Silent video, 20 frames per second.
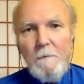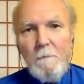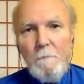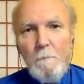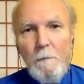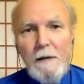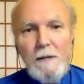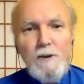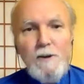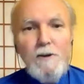
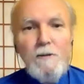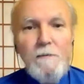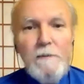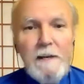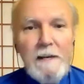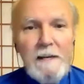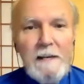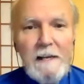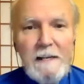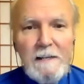much of
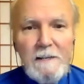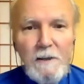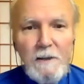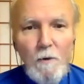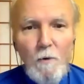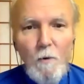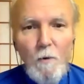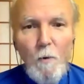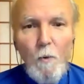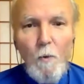it,
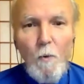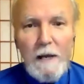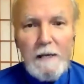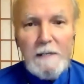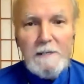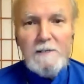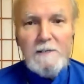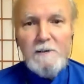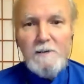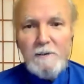don't
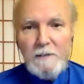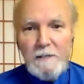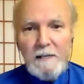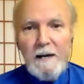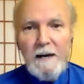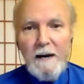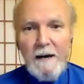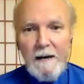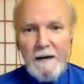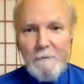waste your
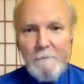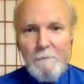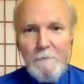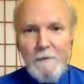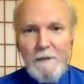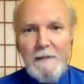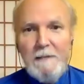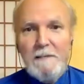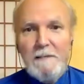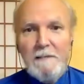time
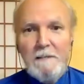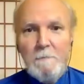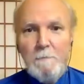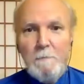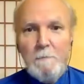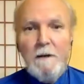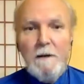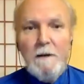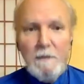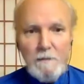in
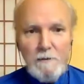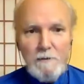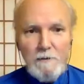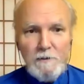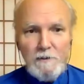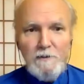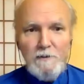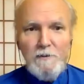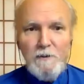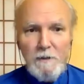subconscious
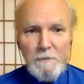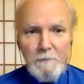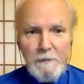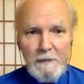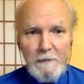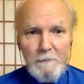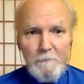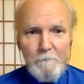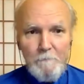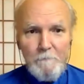dreaming.
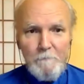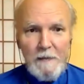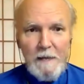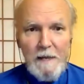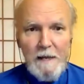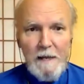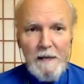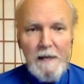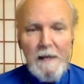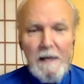
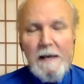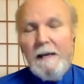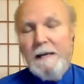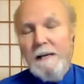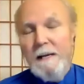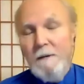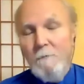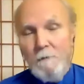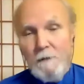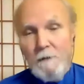He
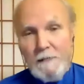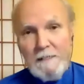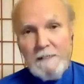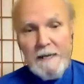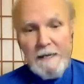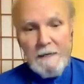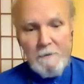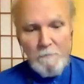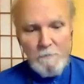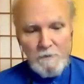didn't really
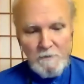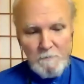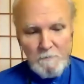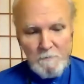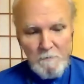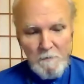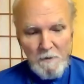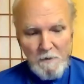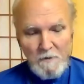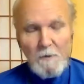say
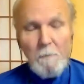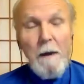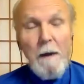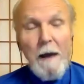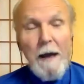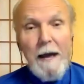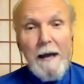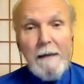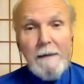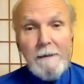it's a
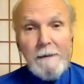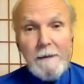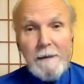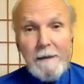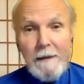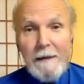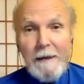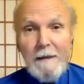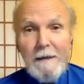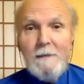bad
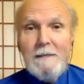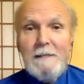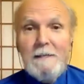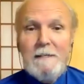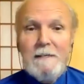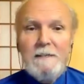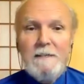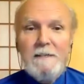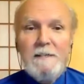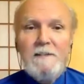thing, but he
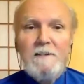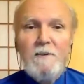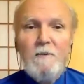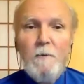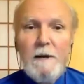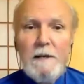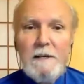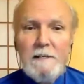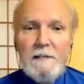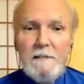says it's a
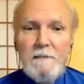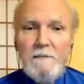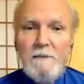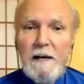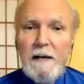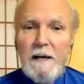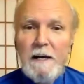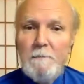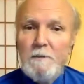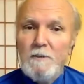waste of
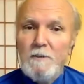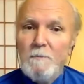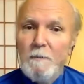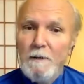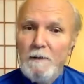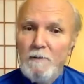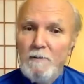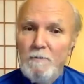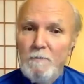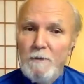time to
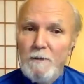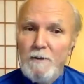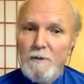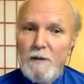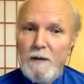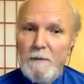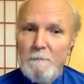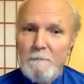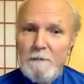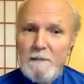spend too much
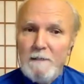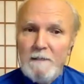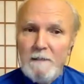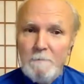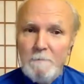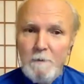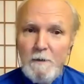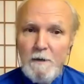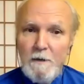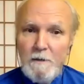time in
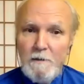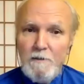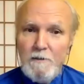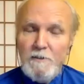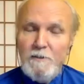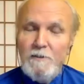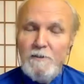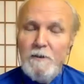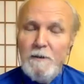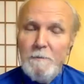
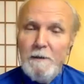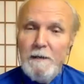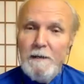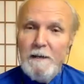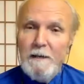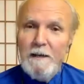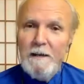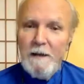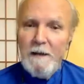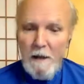subconscious dreaming.
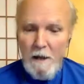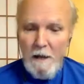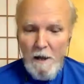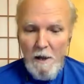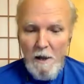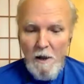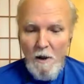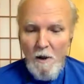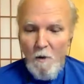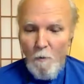And
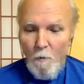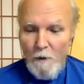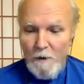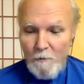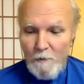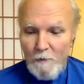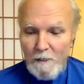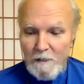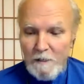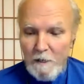when
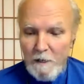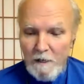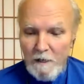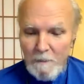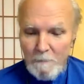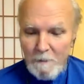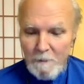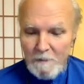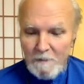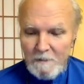we talk
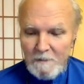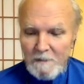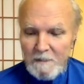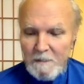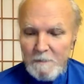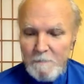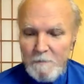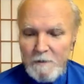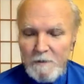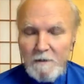about the
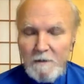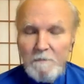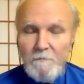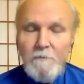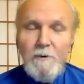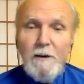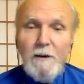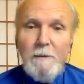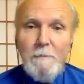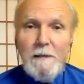subject of
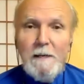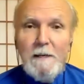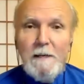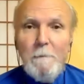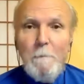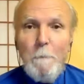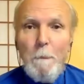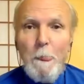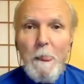dreaming,